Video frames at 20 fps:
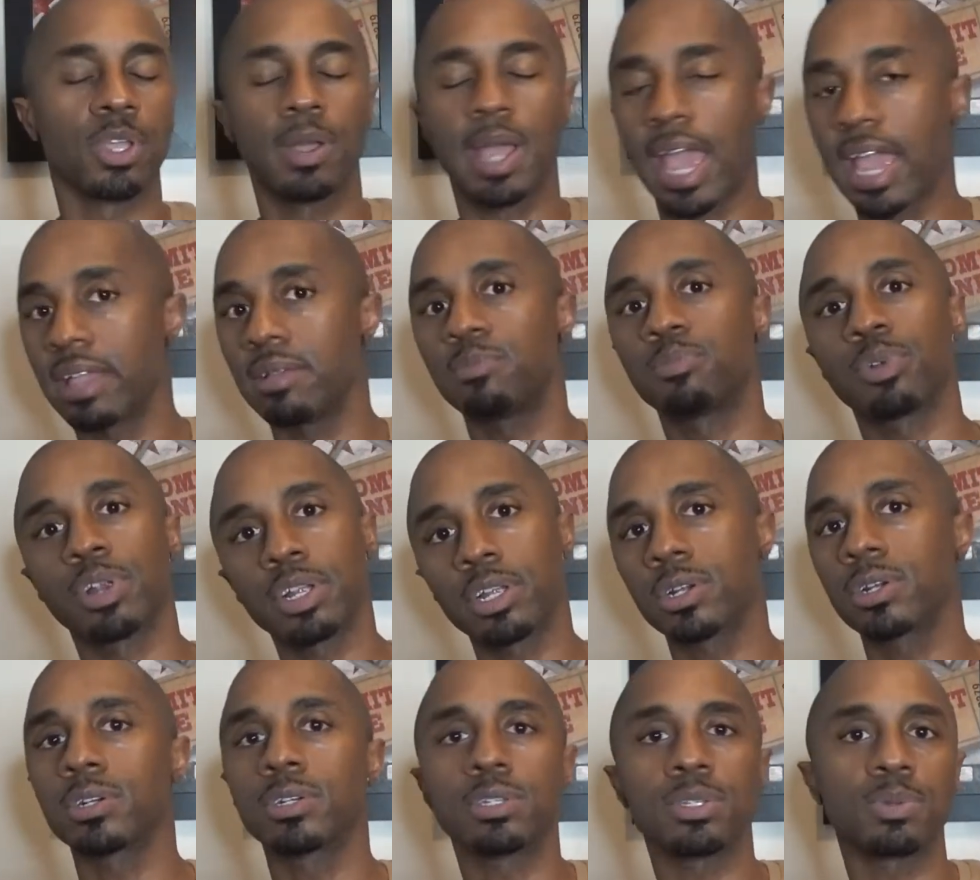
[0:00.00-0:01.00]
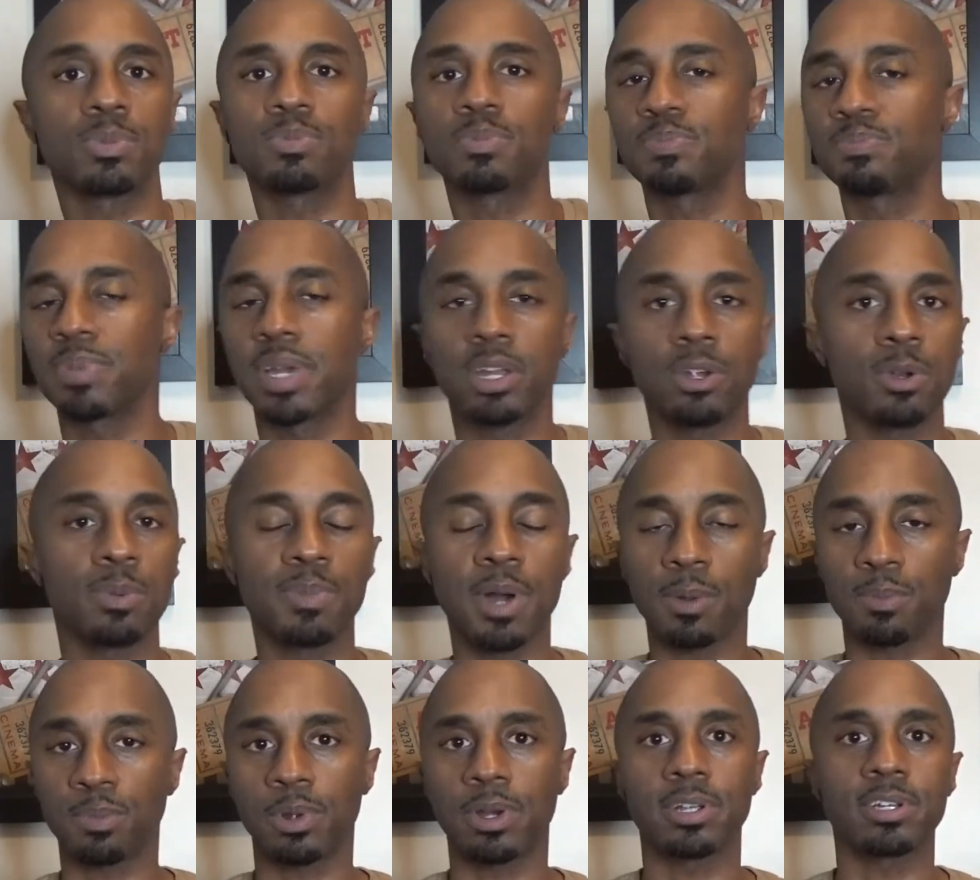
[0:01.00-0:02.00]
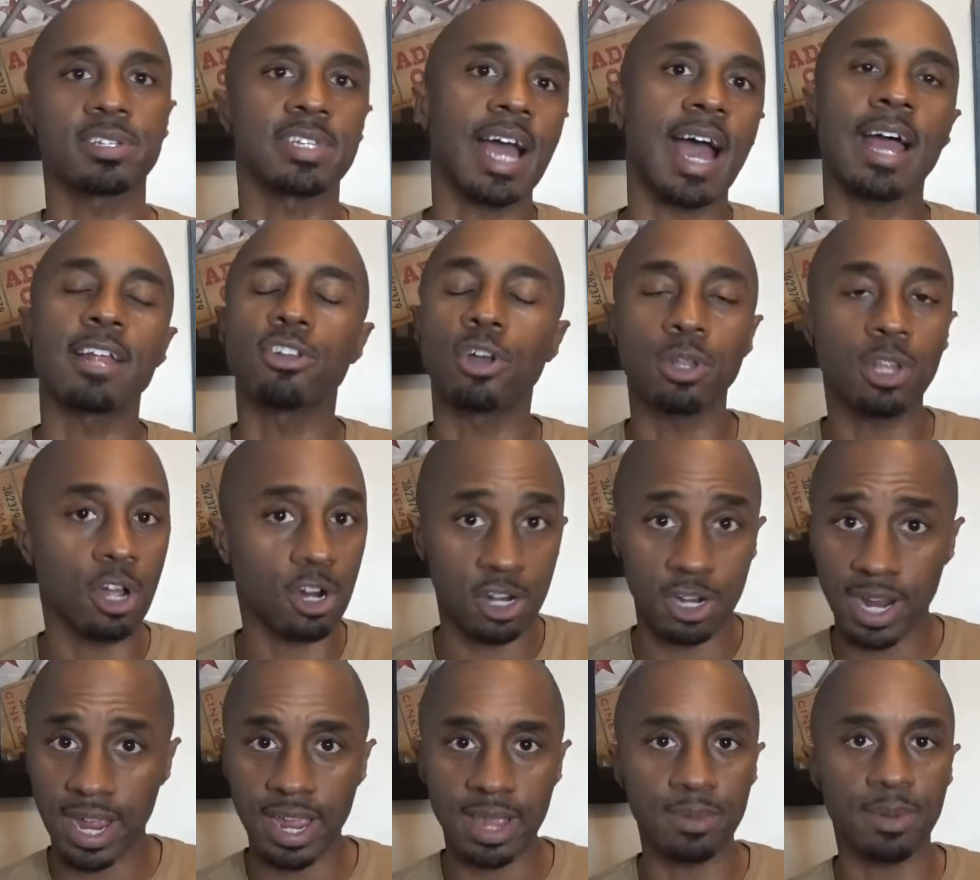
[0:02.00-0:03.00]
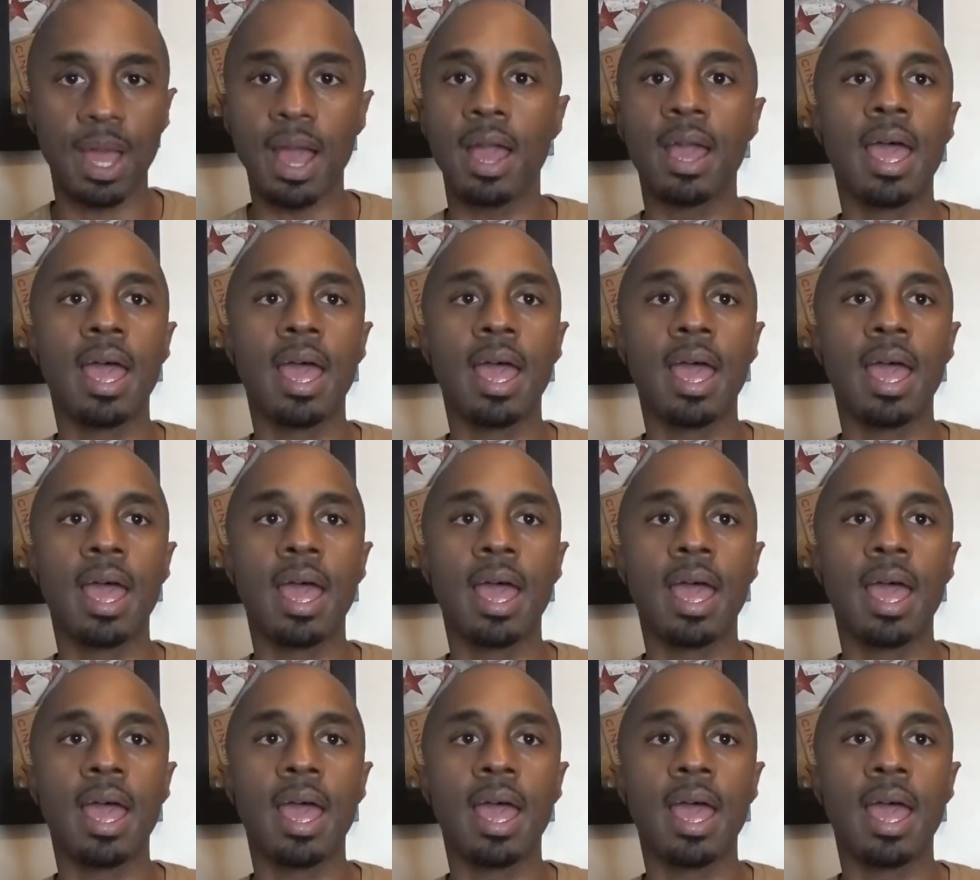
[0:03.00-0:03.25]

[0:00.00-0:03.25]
hate bringers and bitter about bringers. I no longer hate.